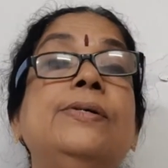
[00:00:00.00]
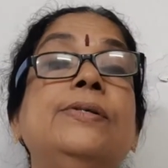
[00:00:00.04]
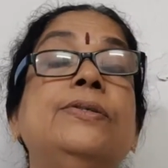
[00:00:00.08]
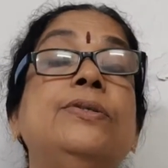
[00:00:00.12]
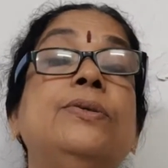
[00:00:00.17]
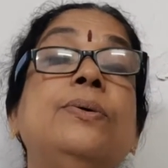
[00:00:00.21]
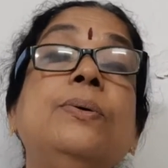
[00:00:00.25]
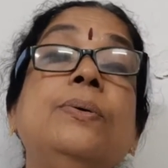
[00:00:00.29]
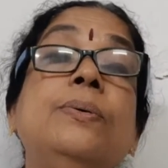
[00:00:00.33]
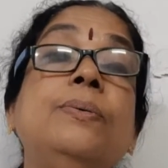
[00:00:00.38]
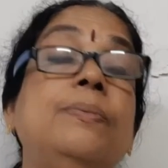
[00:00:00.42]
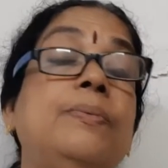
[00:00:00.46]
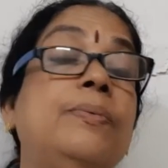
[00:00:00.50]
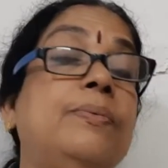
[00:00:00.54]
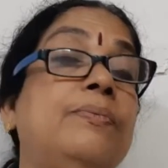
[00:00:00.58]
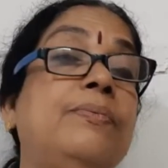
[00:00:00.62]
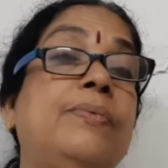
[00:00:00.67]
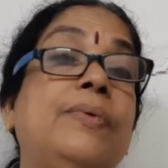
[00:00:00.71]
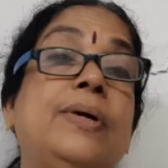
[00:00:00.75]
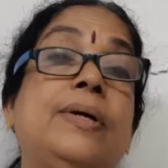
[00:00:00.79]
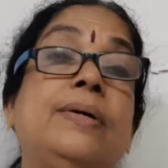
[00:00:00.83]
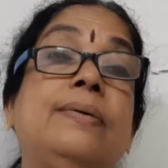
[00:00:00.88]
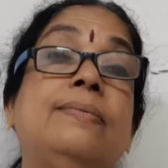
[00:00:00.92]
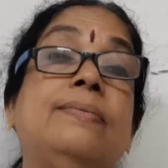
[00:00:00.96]
So,
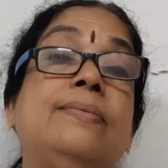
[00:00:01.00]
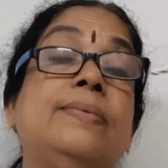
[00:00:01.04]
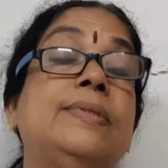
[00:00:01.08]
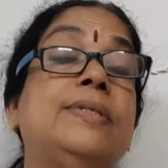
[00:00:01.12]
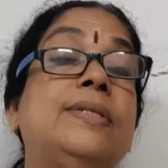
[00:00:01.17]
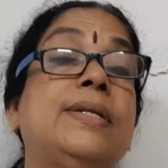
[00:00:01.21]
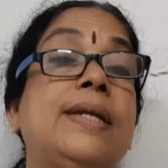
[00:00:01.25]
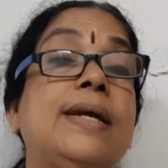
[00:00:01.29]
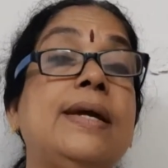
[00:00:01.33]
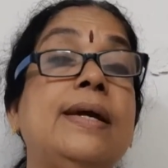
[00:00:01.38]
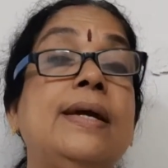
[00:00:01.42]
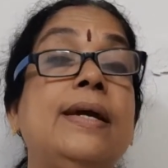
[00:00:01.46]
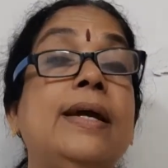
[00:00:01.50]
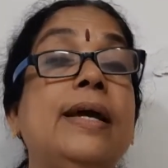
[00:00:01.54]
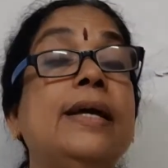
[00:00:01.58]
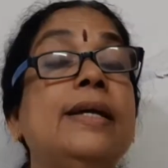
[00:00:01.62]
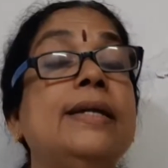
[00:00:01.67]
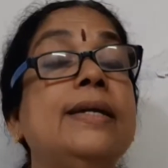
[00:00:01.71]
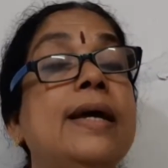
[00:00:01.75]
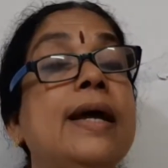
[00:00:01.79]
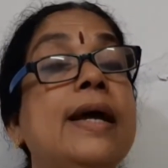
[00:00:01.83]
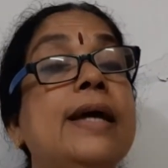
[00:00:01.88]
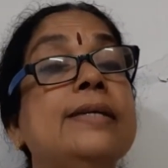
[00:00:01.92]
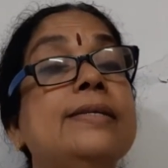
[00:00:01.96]

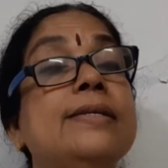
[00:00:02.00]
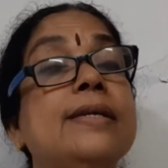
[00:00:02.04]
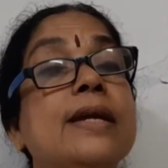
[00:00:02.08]
air